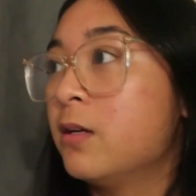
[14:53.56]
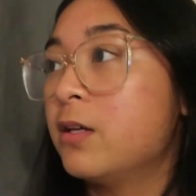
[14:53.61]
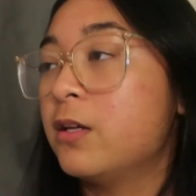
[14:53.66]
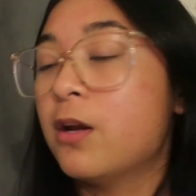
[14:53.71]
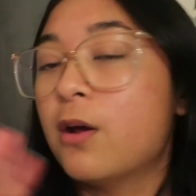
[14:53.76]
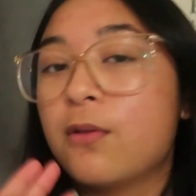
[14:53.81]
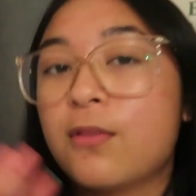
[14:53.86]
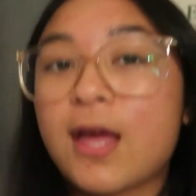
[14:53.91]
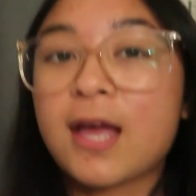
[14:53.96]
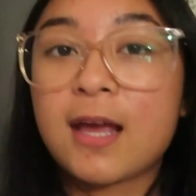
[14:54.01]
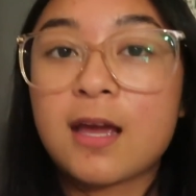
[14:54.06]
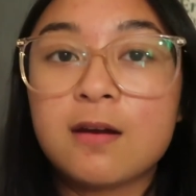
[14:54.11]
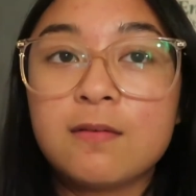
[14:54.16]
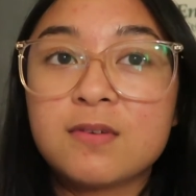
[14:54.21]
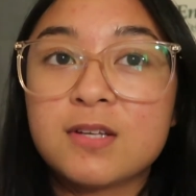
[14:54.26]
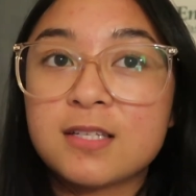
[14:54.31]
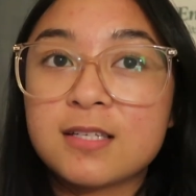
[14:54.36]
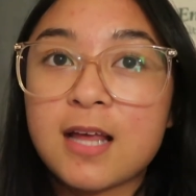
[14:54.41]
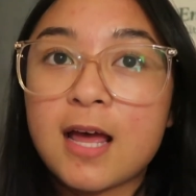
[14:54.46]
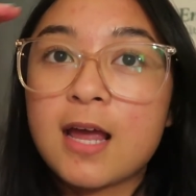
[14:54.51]
you know, that kind
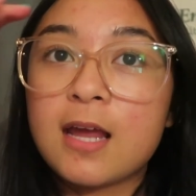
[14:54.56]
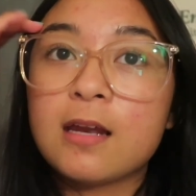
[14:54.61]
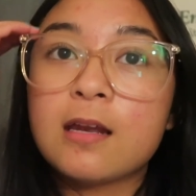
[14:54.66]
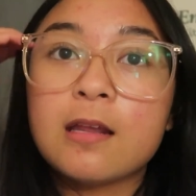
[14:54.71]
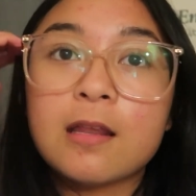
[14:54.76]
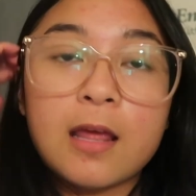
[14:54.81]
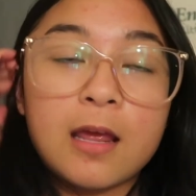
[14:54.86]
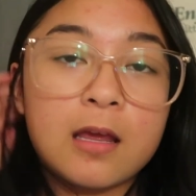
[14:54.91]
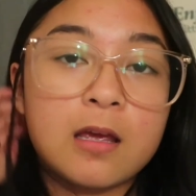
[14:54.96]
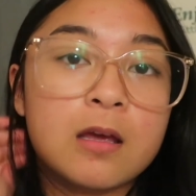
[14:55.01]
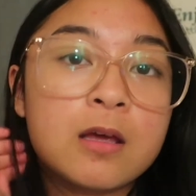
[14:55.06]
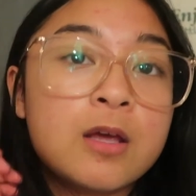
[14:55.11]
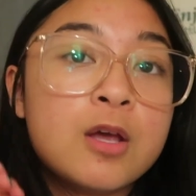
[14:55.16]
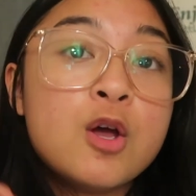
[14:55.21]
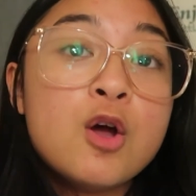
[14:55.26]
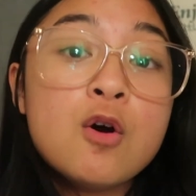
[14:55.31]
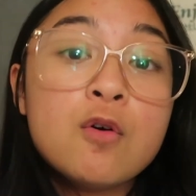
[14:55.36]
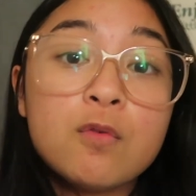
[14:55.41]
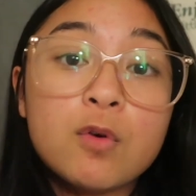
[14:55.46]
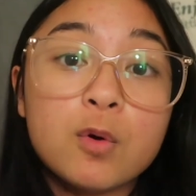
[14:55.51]
of design and like
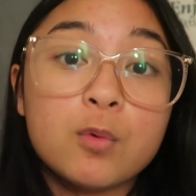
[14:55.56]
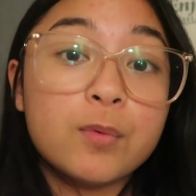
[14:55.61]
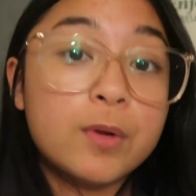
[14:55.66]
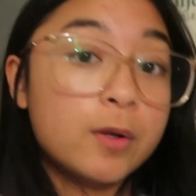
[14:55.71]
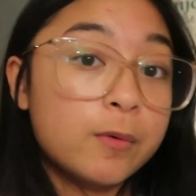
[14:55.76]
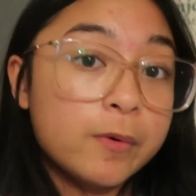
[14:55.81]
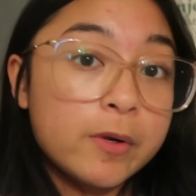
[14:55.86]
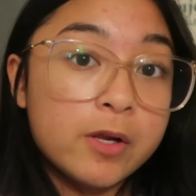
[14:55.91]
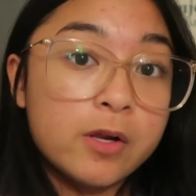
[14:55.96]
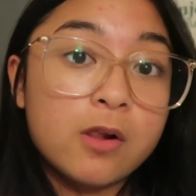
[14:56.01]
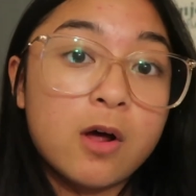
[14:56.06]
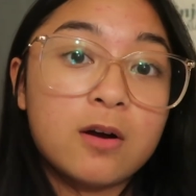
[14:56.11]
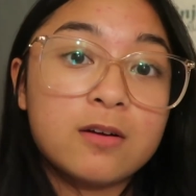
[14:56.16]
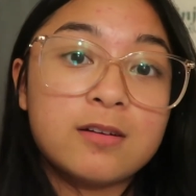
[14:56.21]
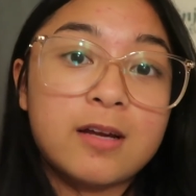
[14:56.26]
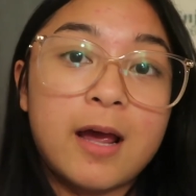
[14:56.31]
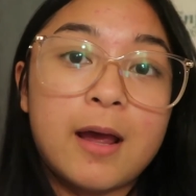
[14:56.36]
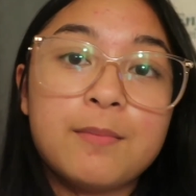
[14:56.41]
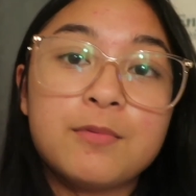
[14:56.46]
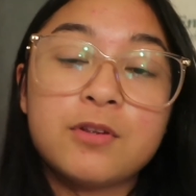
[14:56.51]
for a really, really long
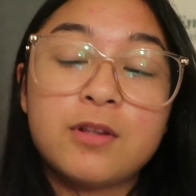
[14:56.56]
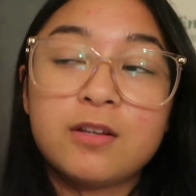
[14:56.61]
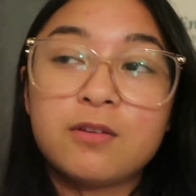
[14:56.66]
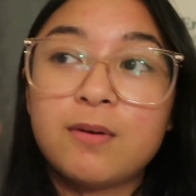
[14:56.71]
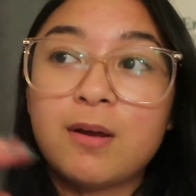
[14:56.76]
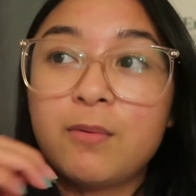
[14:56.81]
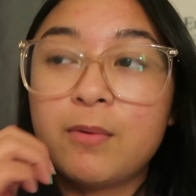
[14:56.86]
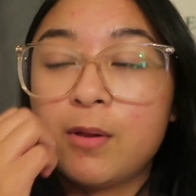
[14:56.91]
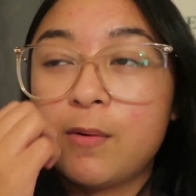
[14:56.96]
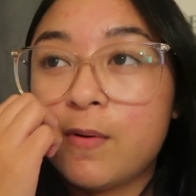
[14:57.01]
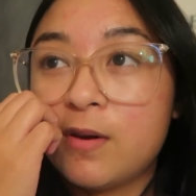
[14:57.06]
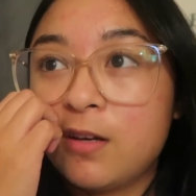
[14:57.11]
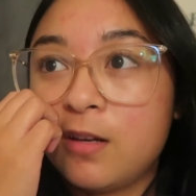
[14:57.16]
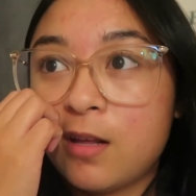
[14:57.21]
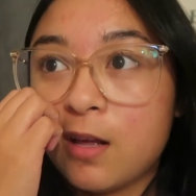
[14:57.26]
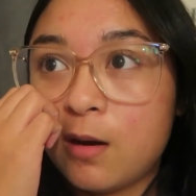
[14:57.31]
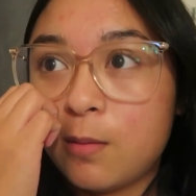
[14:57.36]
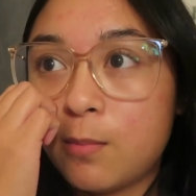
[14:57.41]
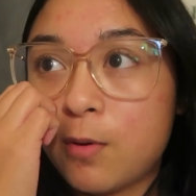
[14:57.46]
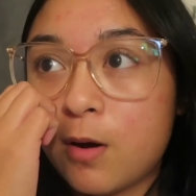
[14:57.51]
time. So that's why I really wanted to
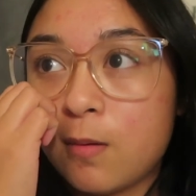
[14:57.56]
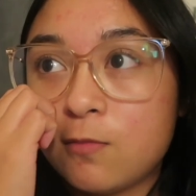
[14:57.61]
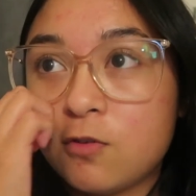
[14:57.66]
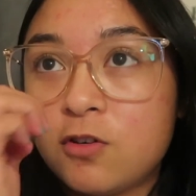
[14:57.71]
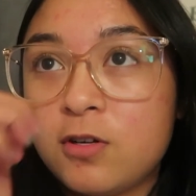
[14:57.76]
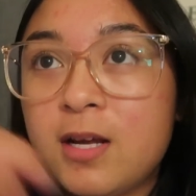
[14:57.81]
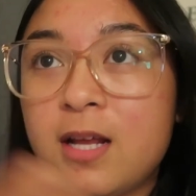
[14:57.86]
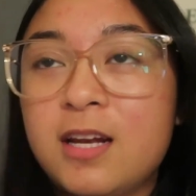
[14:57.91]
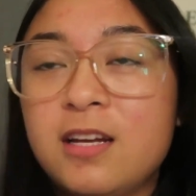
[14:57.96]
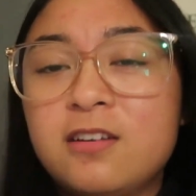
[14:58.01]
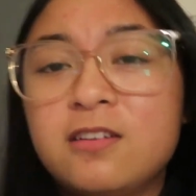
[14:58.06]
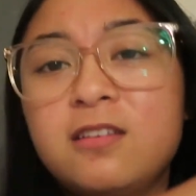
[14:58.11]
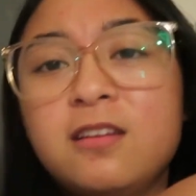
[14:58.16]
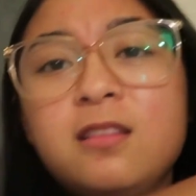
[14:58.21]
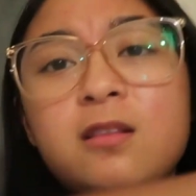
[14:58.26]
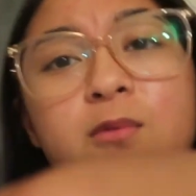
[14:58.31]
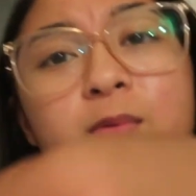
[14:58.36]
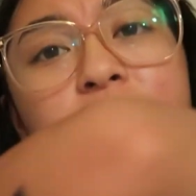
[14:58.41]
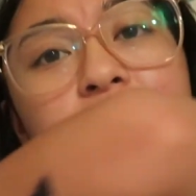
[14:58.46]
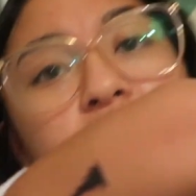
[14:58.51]
get a palm tree and I just
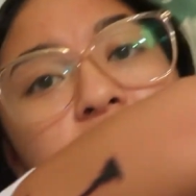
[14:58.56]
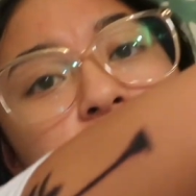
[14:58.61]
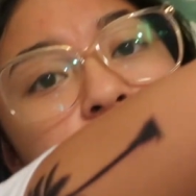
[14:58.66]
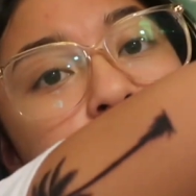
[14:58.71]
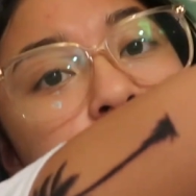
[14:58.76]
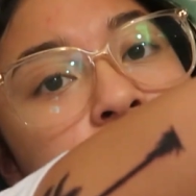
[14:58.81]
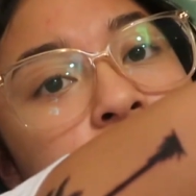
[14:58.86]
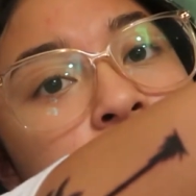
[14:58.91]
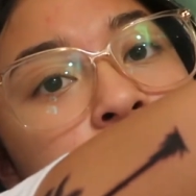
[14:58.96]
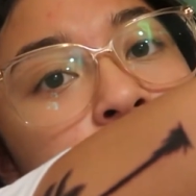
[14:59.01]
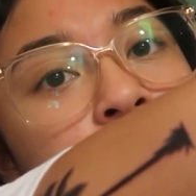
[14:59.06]
think they're really cute.